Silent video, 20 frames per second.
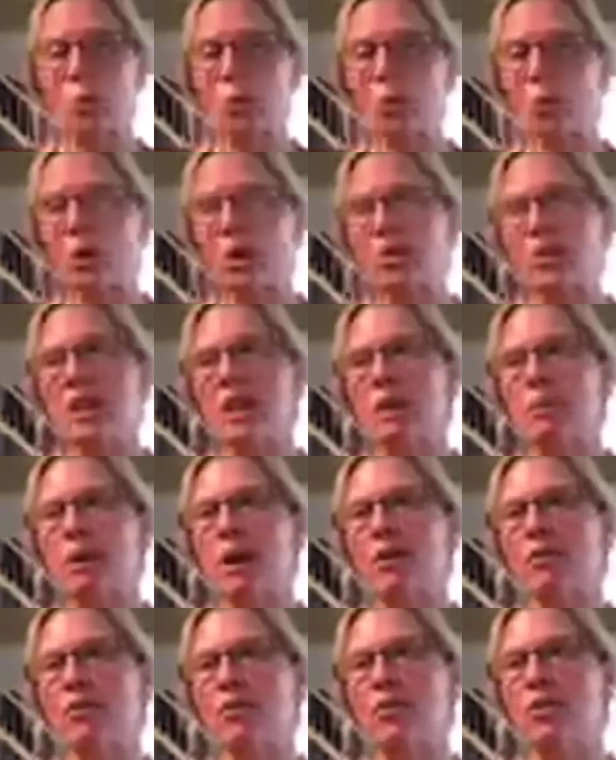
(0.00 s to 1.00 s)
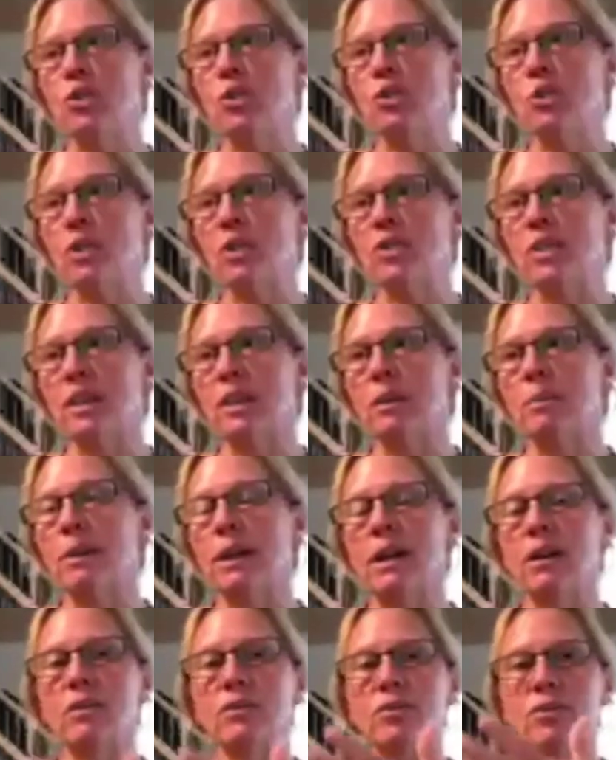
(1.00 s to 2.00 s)
When we think about food, we think
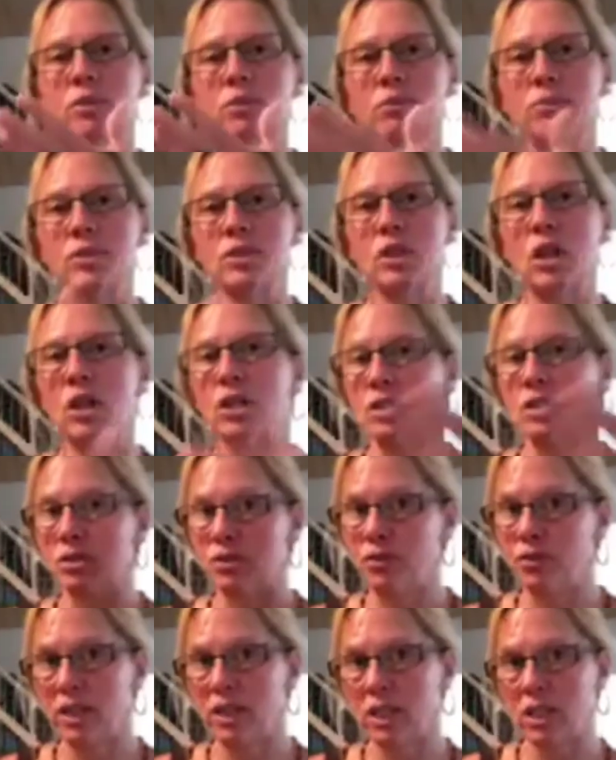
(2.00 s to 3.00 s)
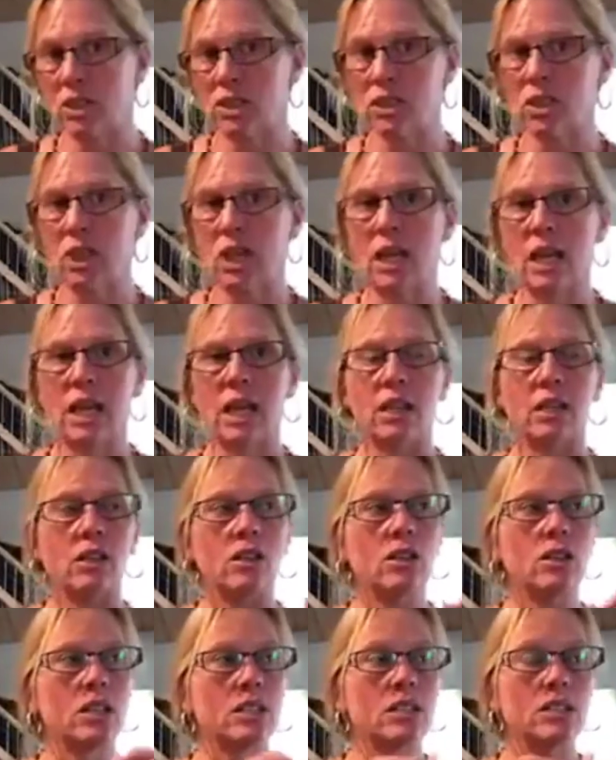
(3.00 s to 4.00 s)
about from start to finish
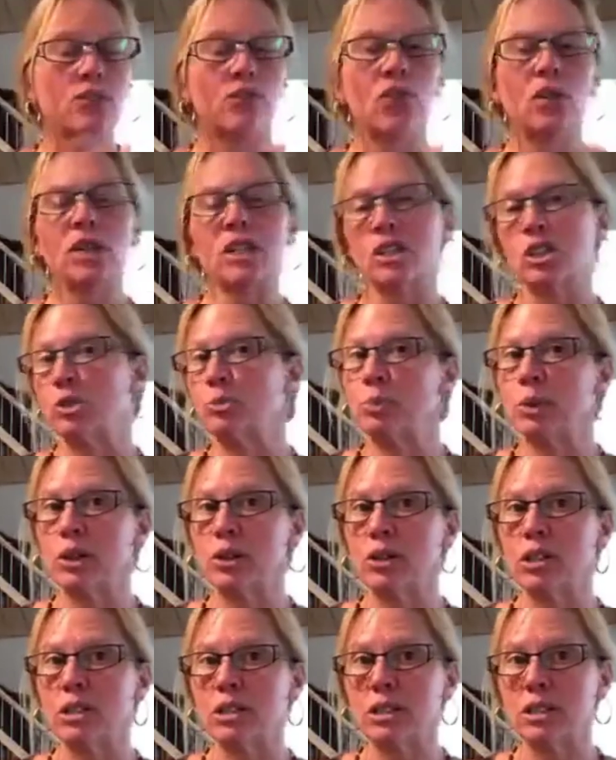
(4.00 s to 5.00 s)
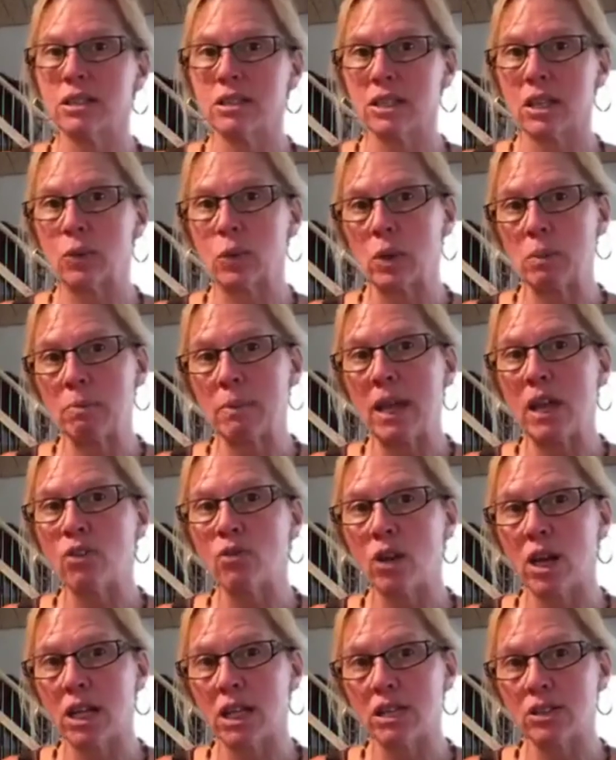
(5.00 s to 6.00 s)
and the different experiences that we
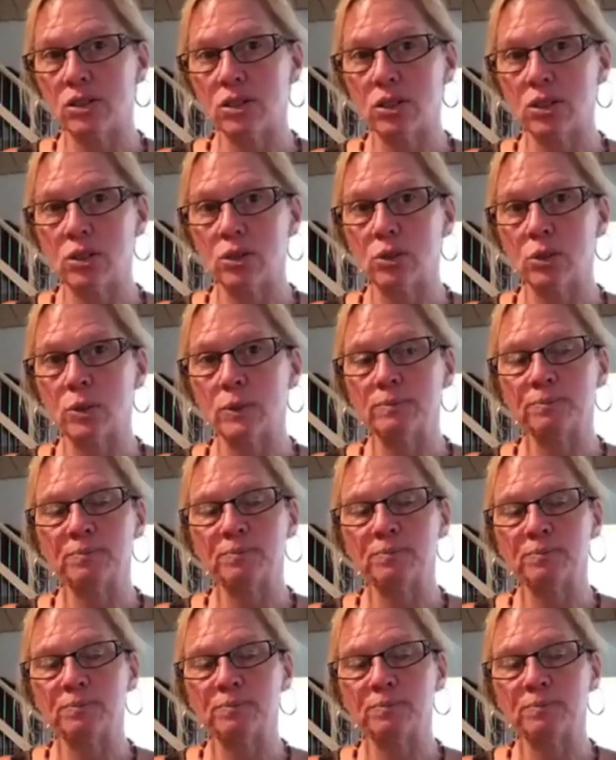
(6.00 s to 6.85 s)
may run into